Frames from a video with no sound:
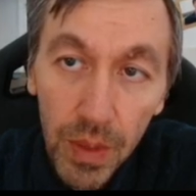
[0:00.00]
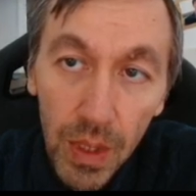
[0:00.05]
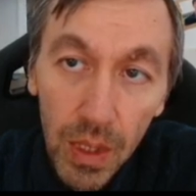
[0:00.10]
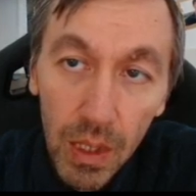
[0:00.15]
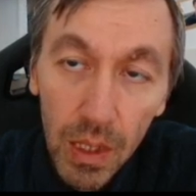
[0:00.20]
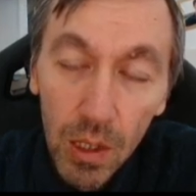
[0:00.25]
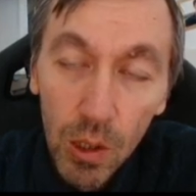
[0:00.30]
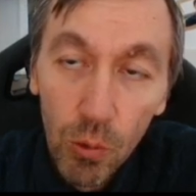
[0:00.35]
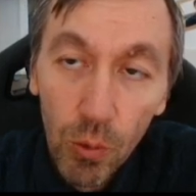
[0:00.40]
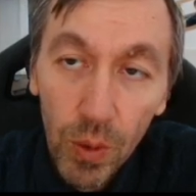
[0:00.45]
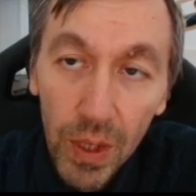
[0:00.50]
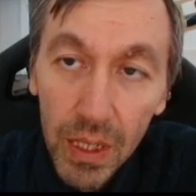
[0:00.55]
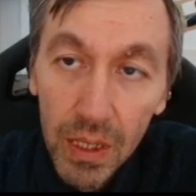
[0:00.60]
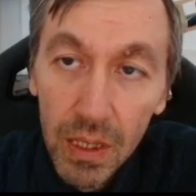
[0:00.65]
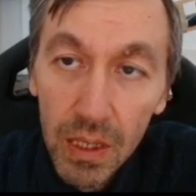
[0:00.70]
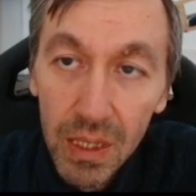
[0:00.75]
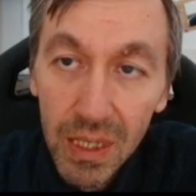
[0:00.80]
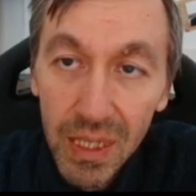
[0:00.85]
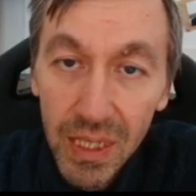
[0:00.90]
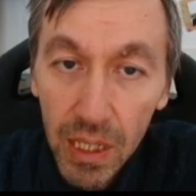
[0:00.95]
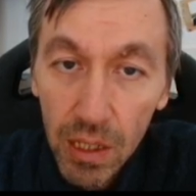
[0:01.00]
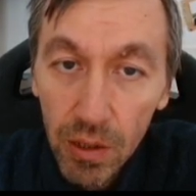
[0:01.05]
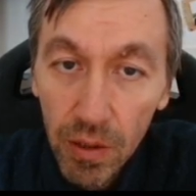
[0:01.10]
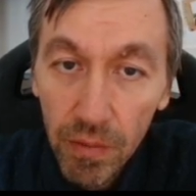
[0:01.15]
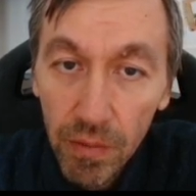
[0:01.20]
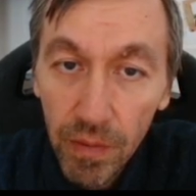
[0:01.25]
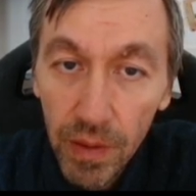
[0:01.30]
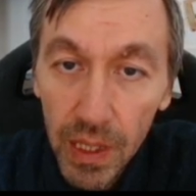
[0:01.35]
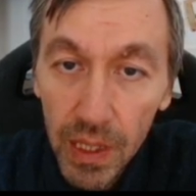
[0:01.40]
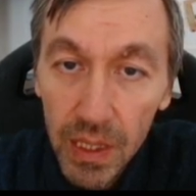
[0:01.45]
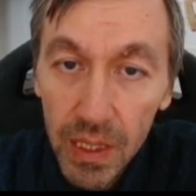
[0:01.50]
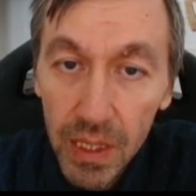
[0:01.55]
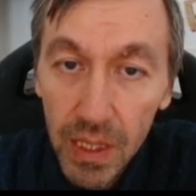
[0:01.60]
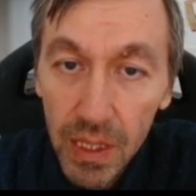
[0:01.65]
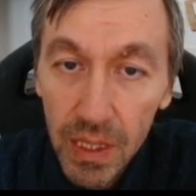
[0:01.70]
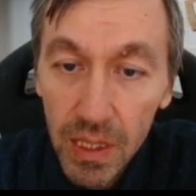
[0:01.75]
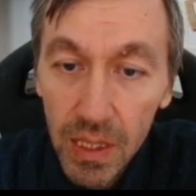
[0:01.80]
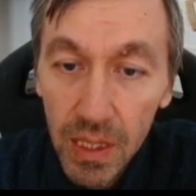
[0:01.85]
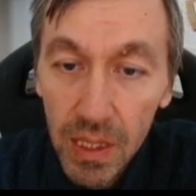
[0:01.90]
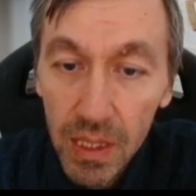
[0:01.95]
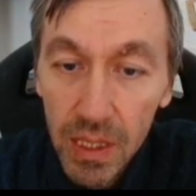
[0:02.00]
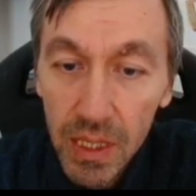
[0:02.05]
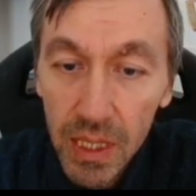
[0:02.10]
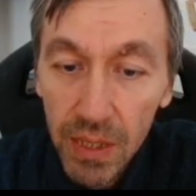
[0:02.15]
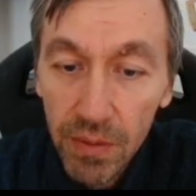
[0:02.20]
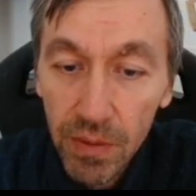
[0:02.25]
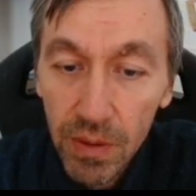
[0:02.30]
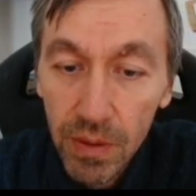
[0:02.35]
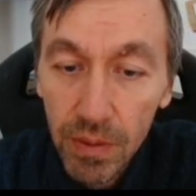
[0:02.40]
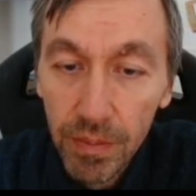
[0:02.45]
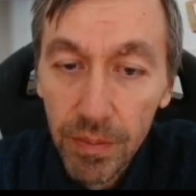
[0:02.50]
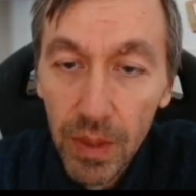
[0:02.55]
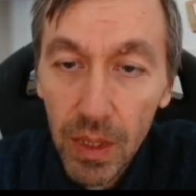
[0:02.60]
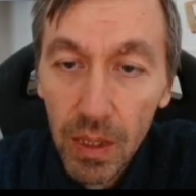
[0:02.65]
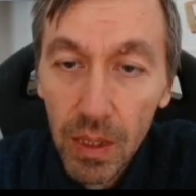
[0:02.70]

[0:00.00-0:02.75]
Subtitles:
a queen sacrifice and d7,